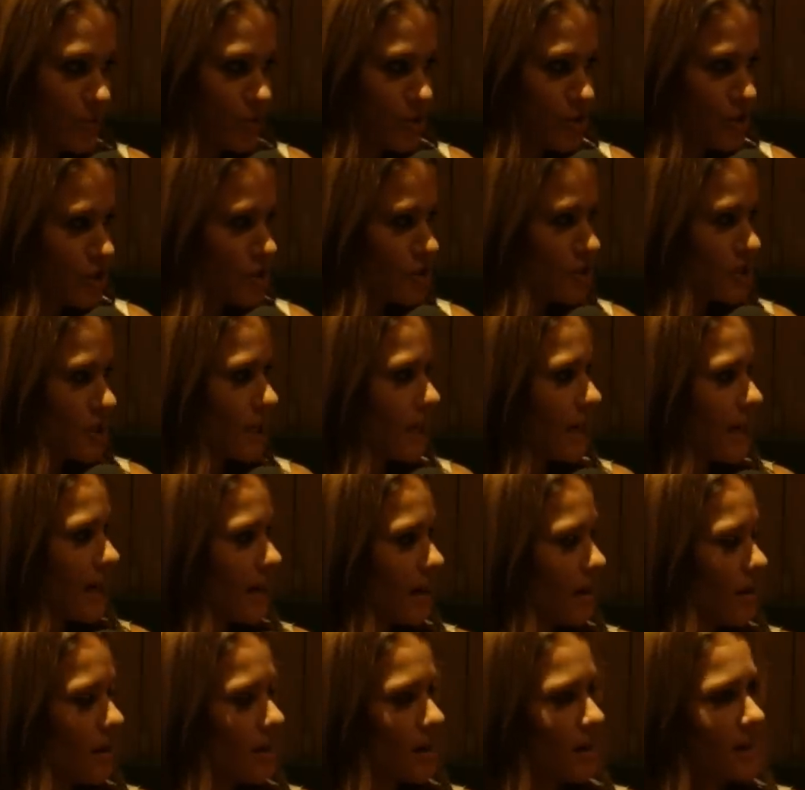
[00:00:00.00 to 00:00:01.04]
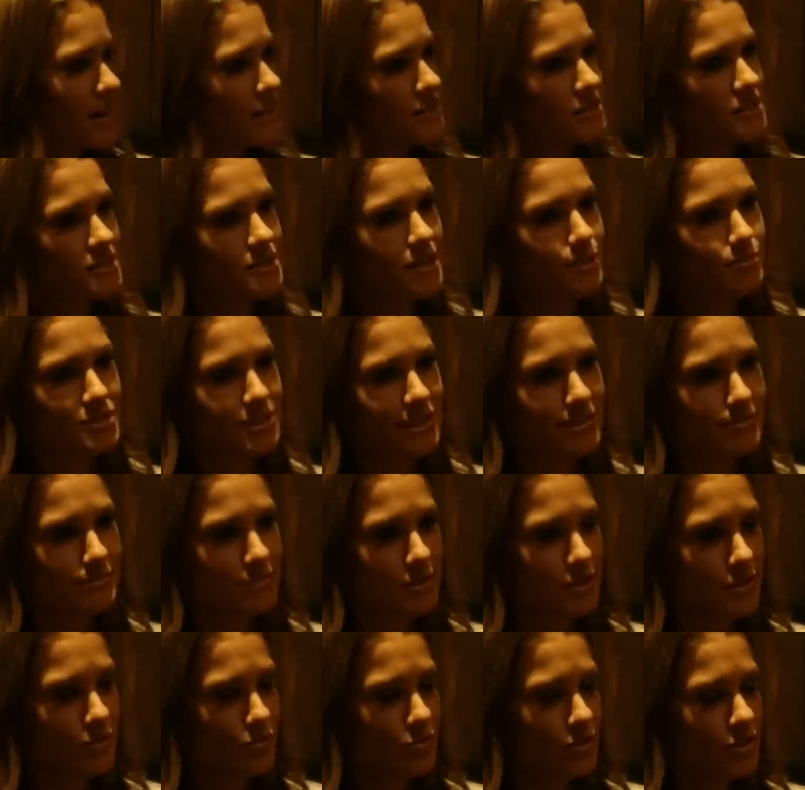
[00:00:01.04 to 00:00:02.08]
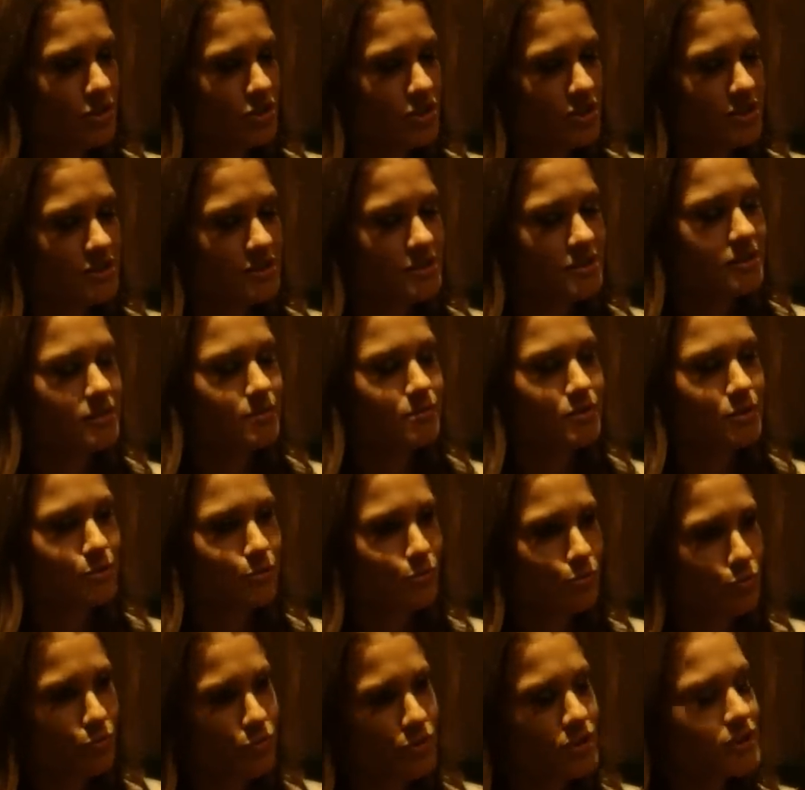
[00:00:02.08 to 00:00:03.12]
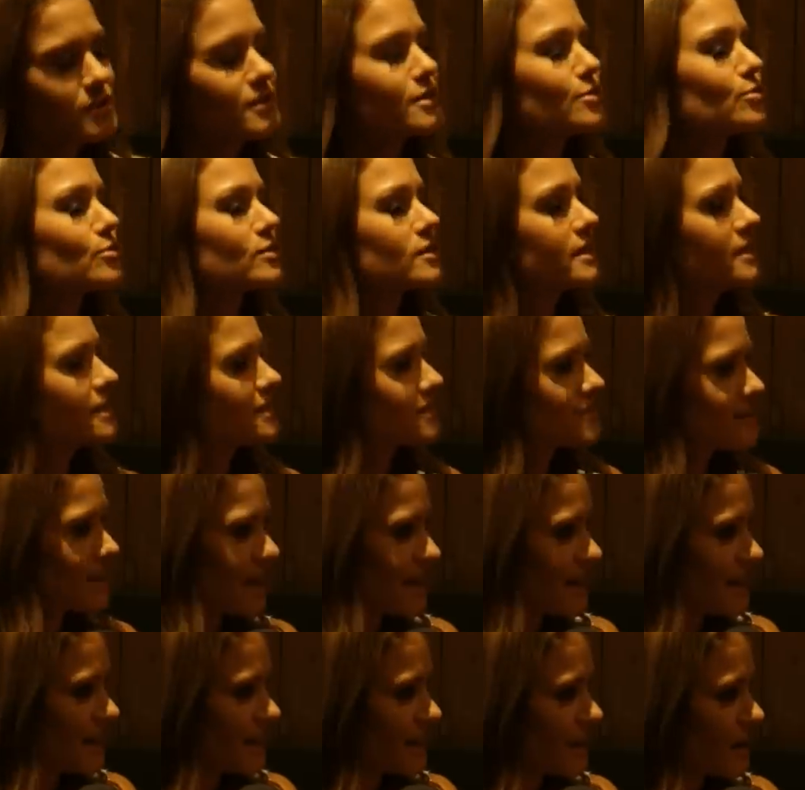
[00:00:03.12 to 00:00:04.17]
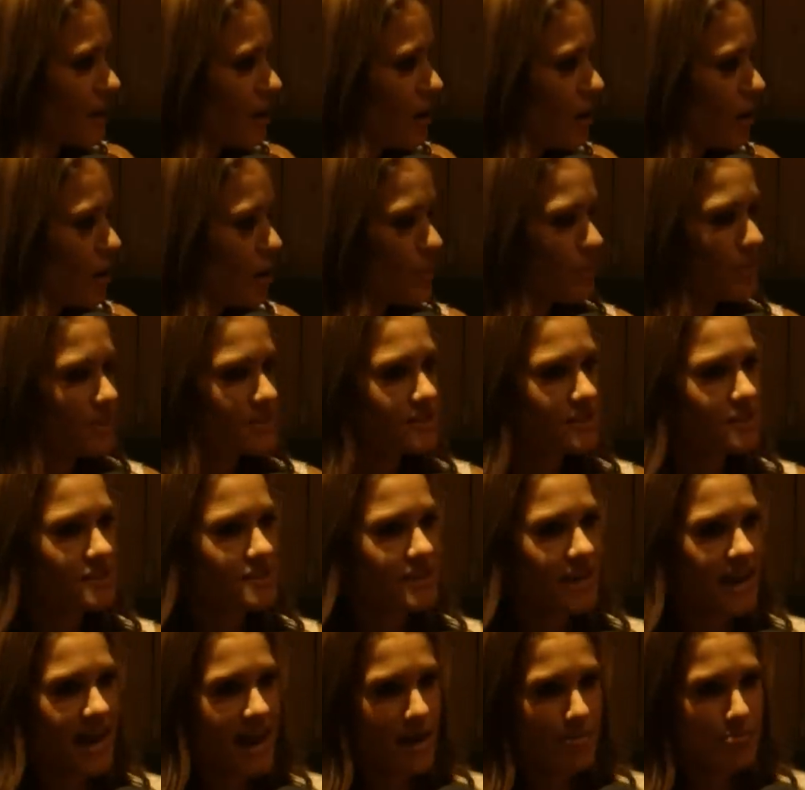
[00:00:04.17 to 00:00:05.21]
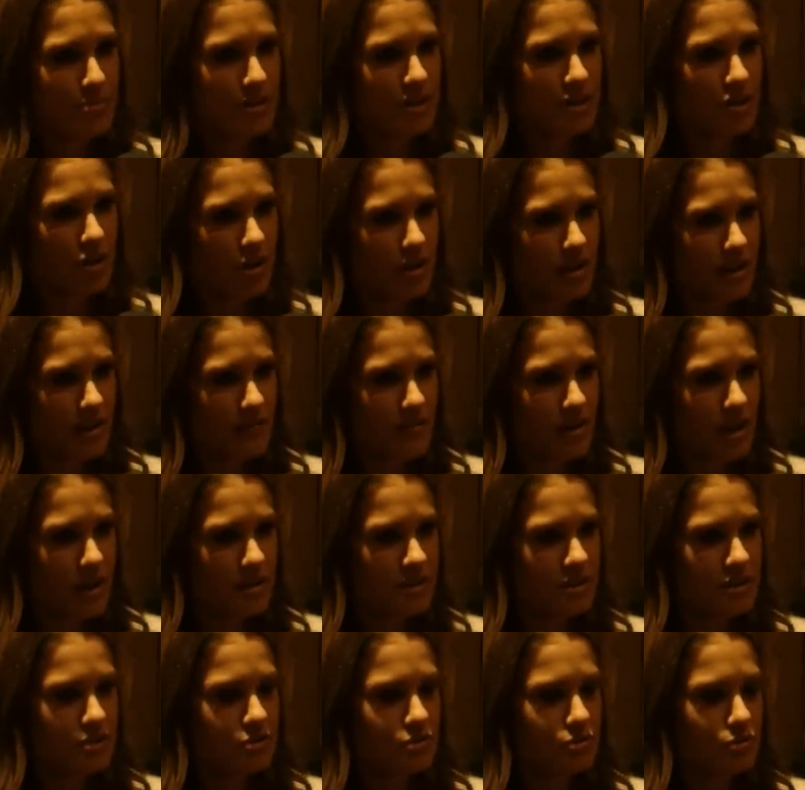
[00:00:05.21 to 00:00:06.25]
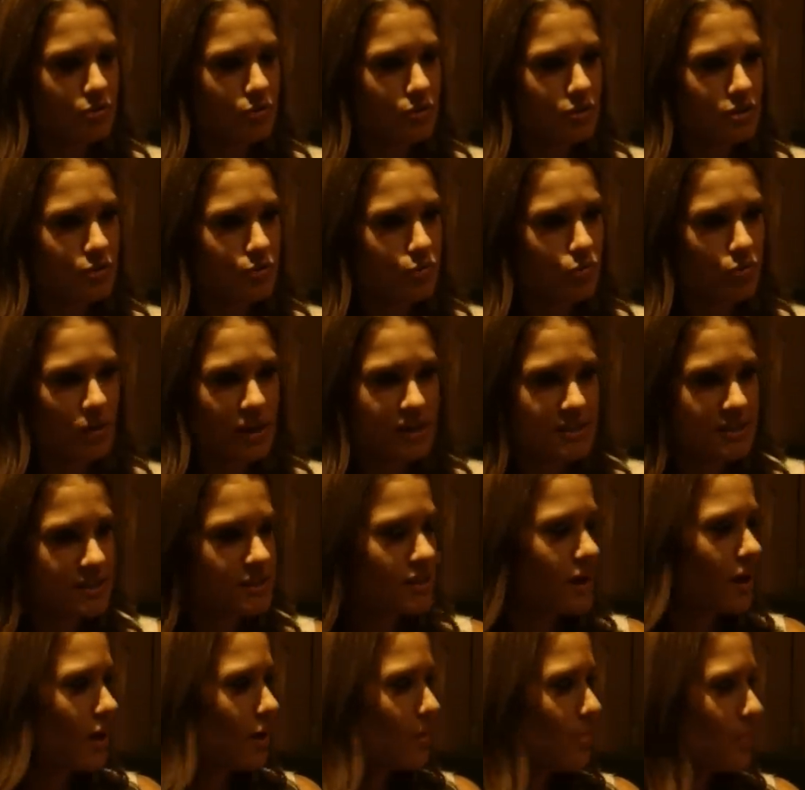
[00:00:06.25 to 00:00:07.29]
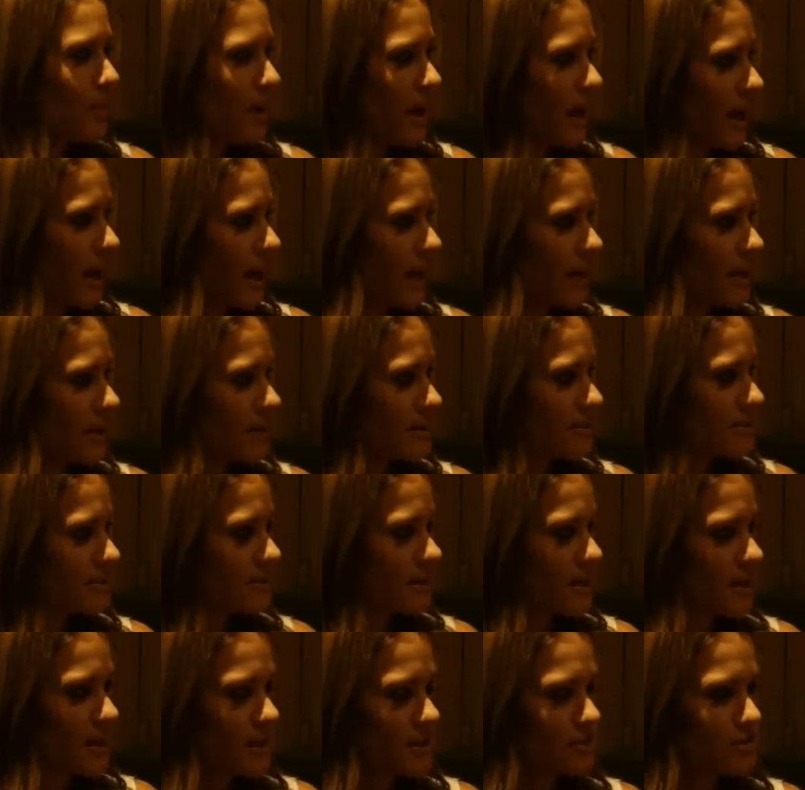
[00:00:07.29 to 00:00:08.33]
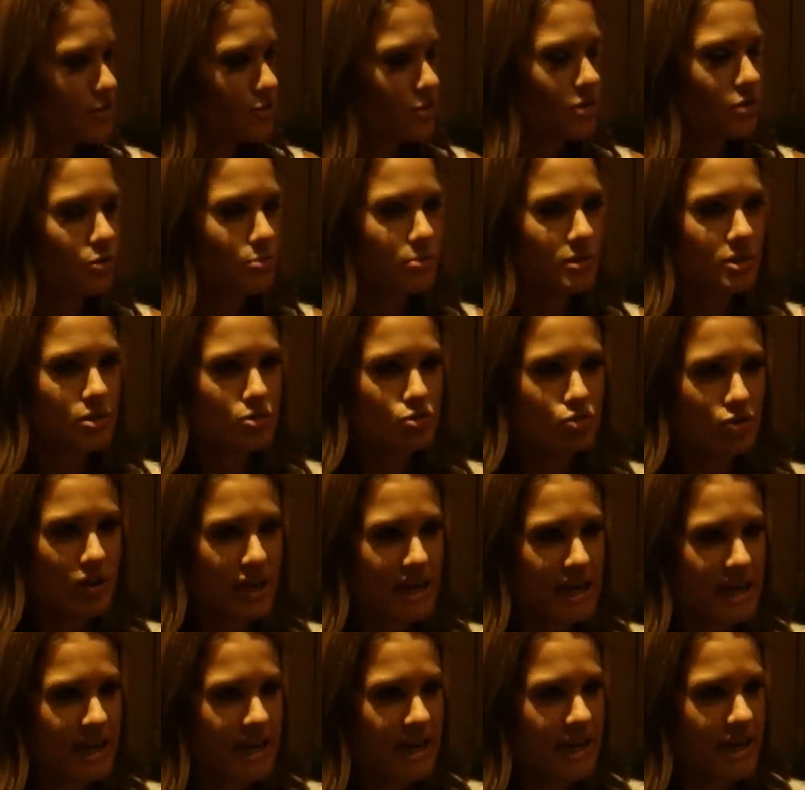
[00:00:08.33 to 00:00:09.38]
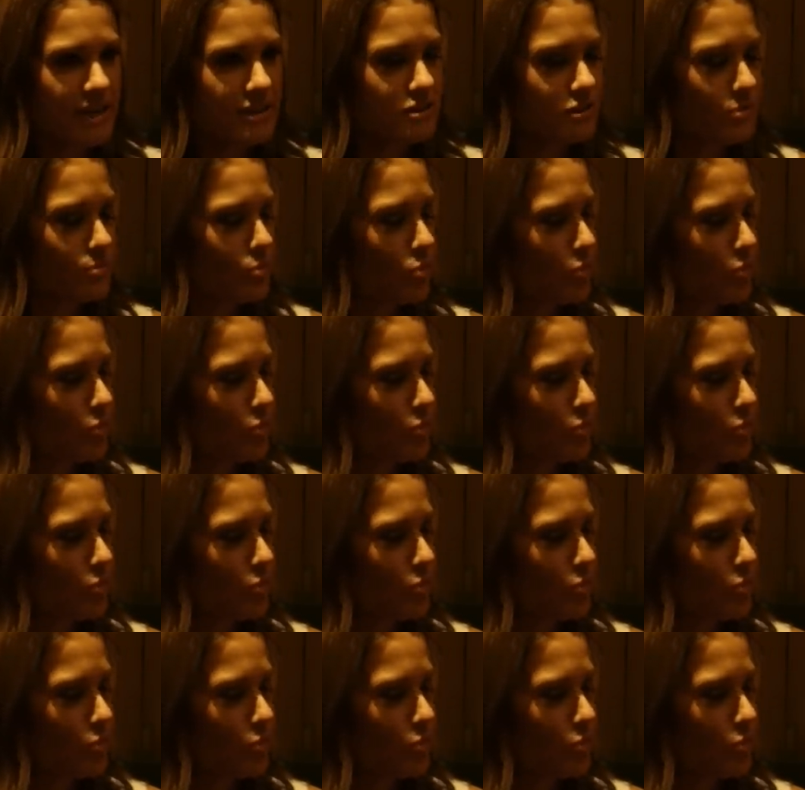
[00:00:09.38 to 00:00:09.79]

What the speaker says: which is going to air in September, which is going to be really, really exciting. But since I have been gone, I've got to rest up and do a little bit of training and some